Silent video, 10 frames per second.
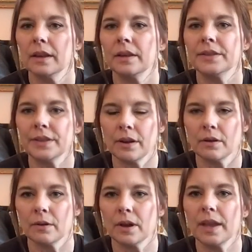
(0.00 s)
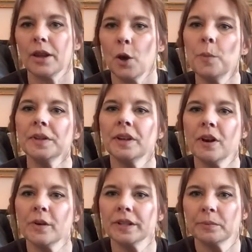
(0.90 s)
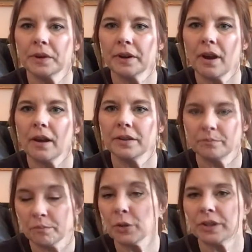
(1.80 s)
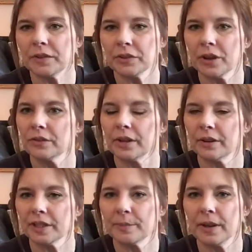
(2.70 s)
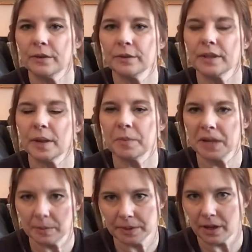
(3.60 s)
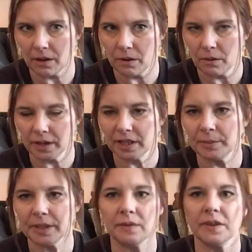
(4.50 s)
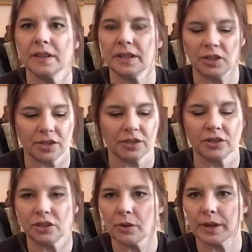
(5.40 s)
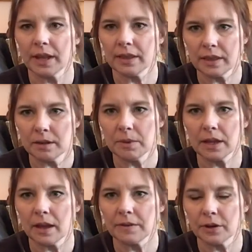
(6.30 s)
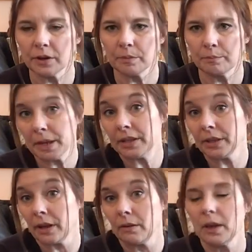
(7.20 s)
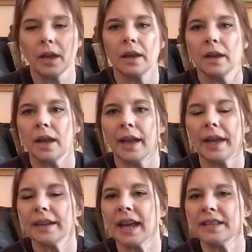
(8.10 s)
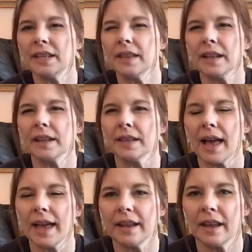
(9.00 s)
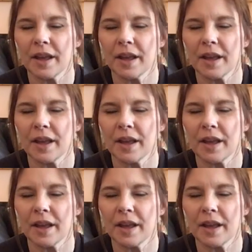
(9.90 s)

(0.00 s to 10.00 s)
So, an open toe is where most of your toes are exposed. A peep toe is specifically just showing a little bit of your big toe. And I see that a lot.